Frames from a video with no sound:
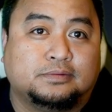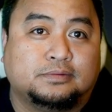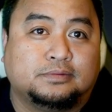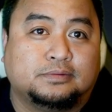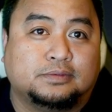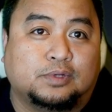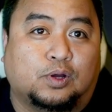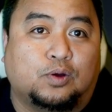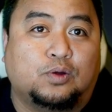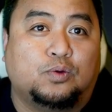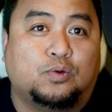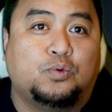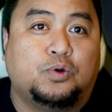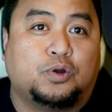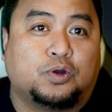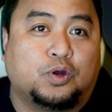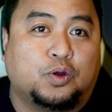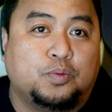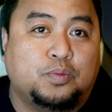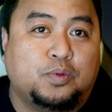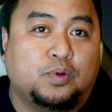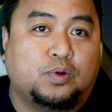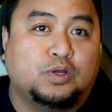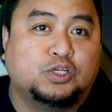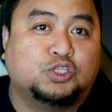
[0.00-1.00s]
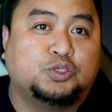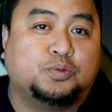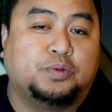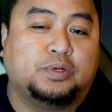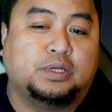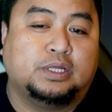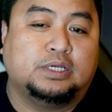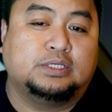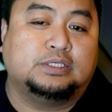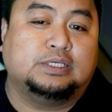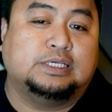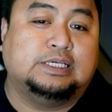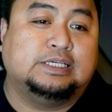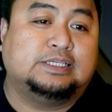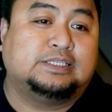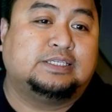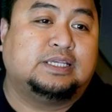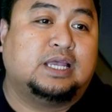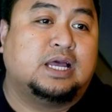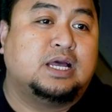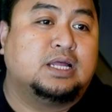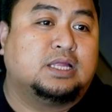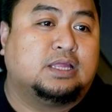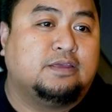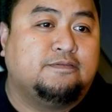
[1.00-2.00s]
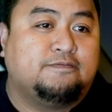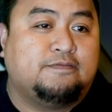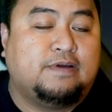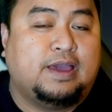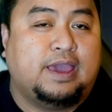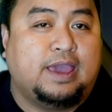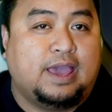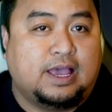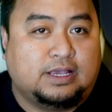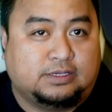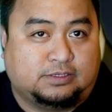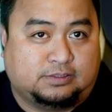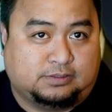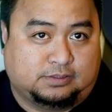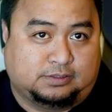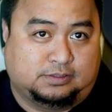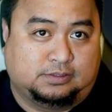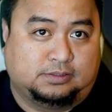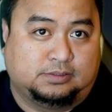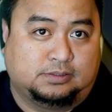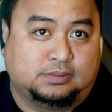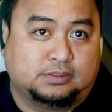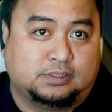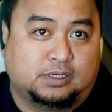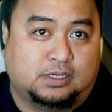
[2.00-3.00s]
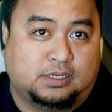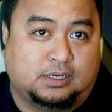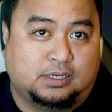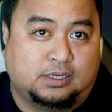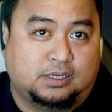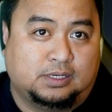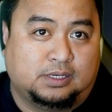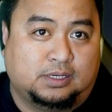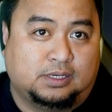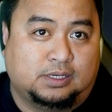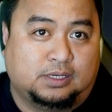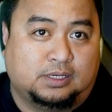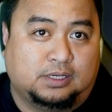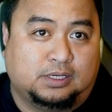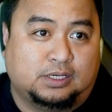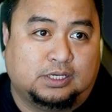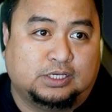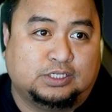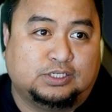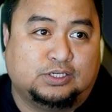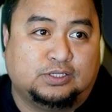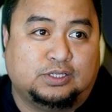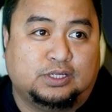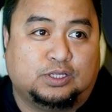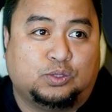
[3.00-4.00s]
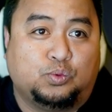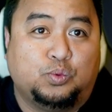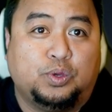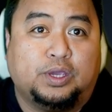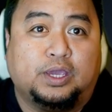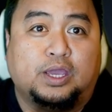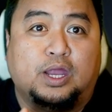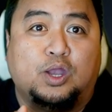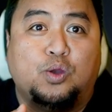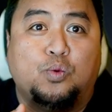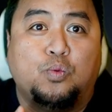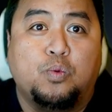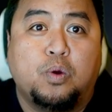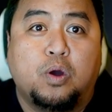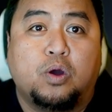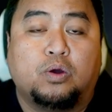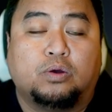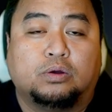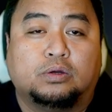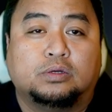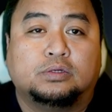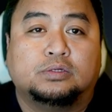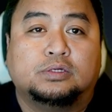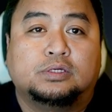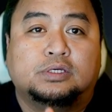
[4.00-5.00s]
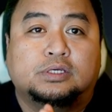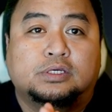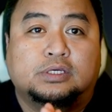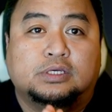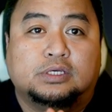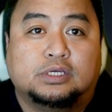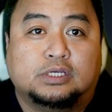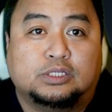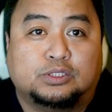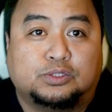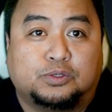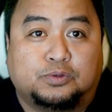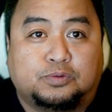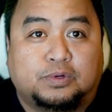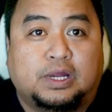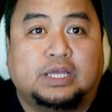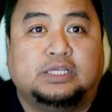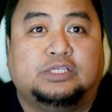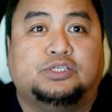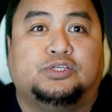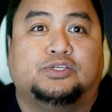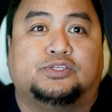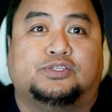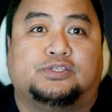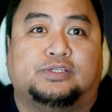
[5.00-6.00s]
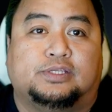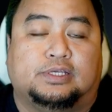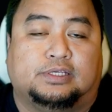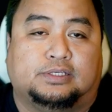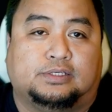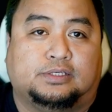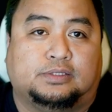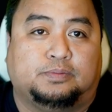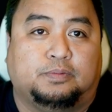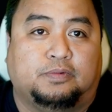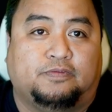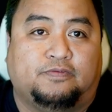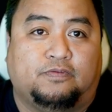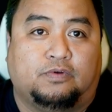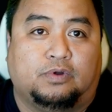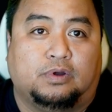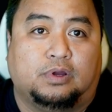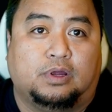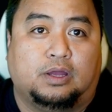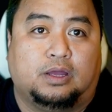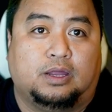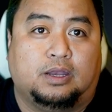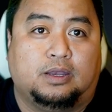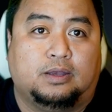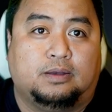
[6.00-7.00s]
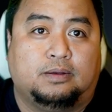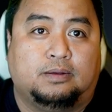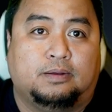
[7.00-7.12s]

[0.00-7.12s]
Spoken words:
Our work of the Holy Spirit is he sanctify us so that we can walk into righteousness before God.